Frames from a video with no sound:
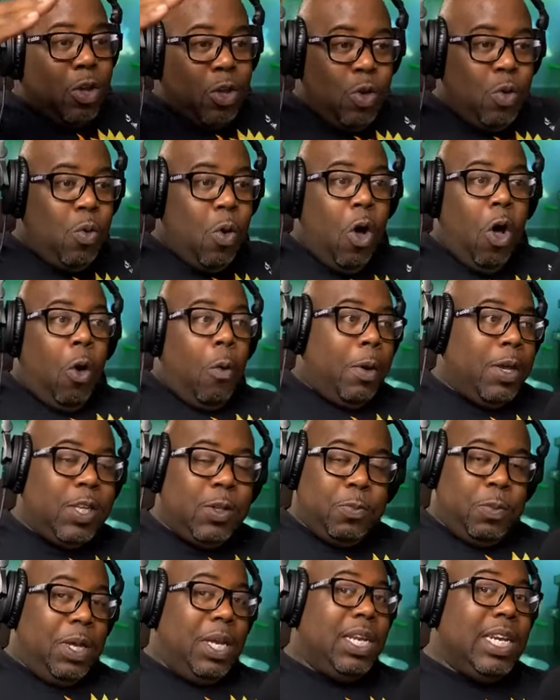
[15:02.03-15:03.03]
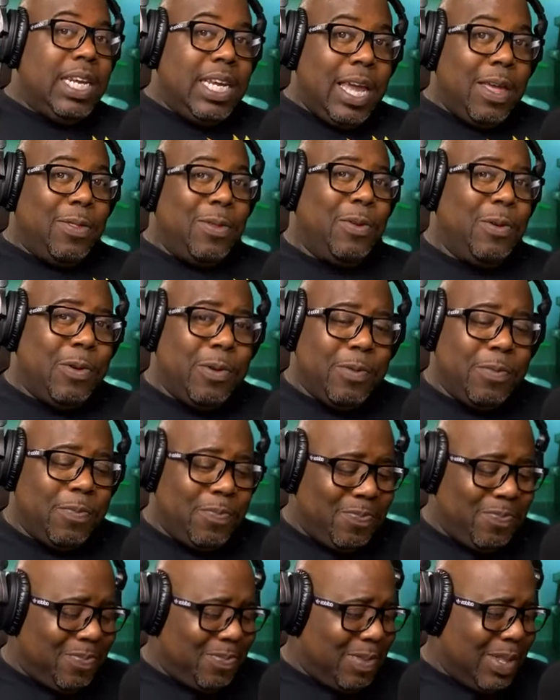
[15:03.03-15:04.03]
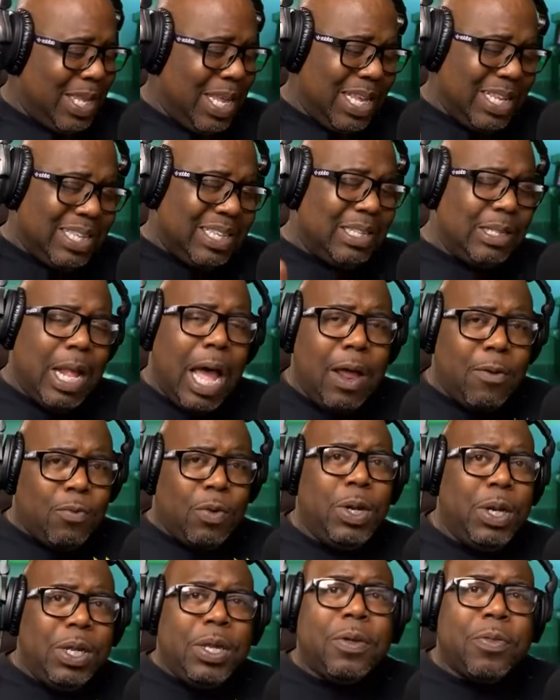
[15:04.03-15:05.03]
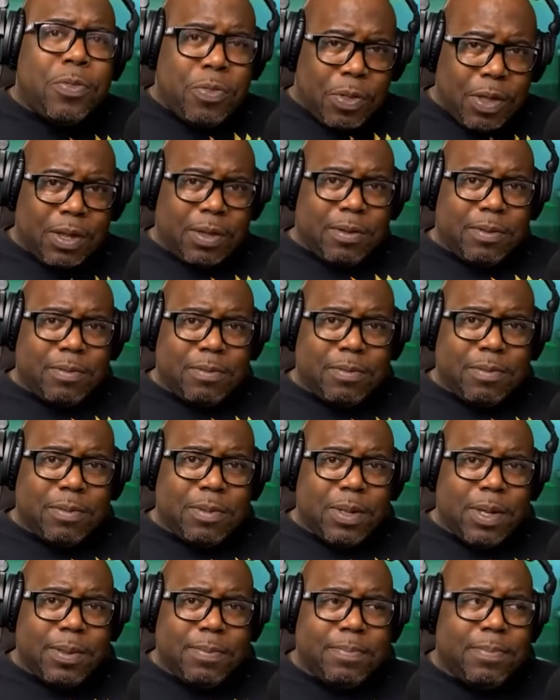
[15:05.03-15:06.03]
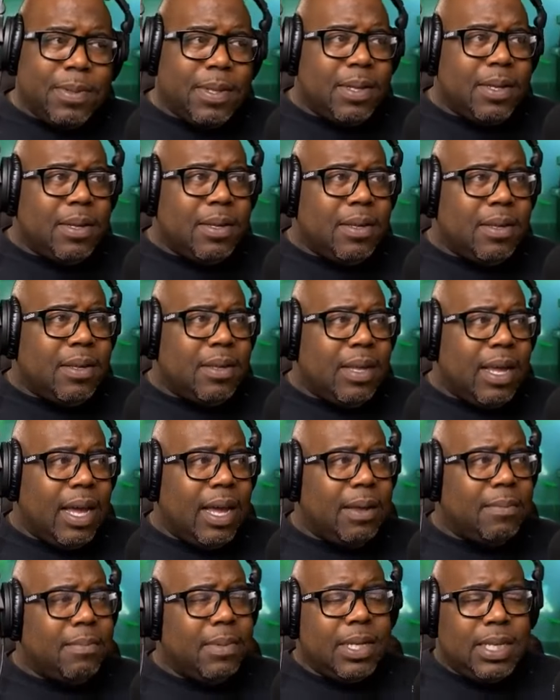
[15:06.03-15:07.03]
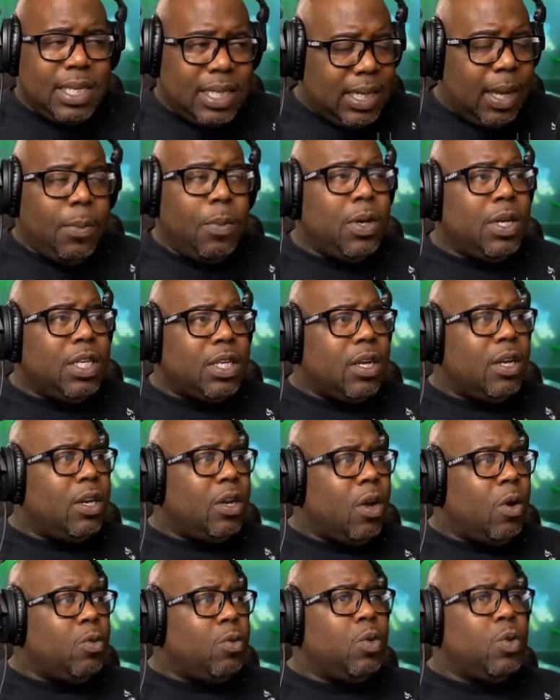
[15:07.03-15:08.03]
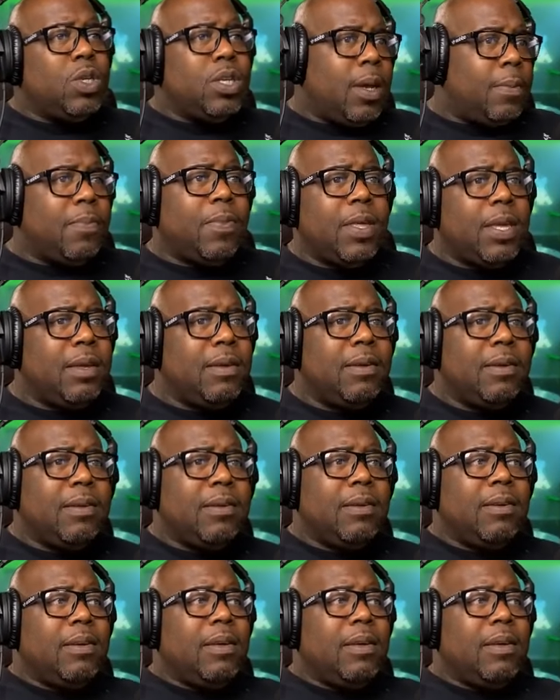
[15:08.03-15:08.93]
you always being together is not really a thing, okay? Um, someone is going to go do something